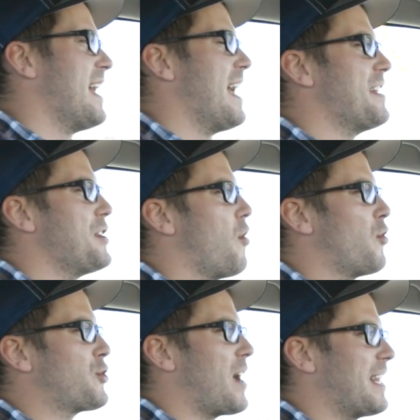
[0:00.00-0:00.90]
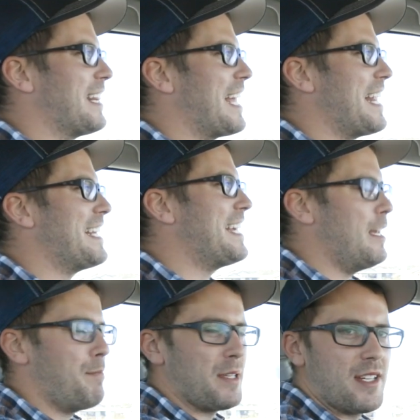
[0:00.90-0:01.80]
And then you also had lane
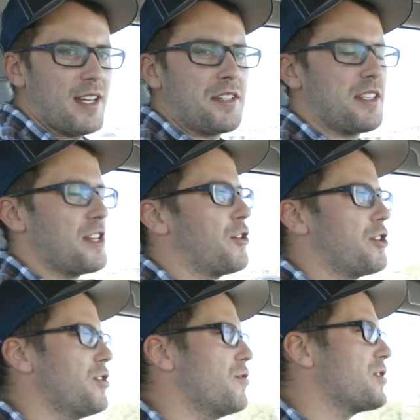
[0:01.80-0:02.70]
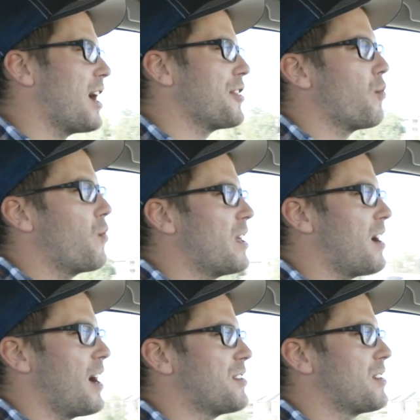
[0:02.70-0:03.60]
keep assist that you could use either with
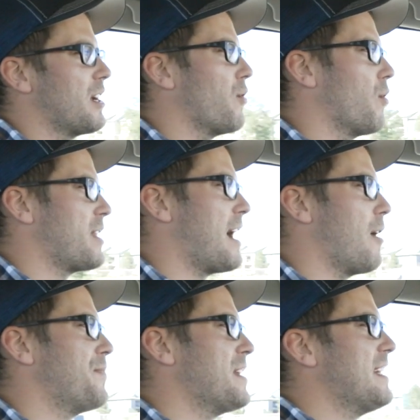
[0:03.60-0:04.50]
Eyesight or without.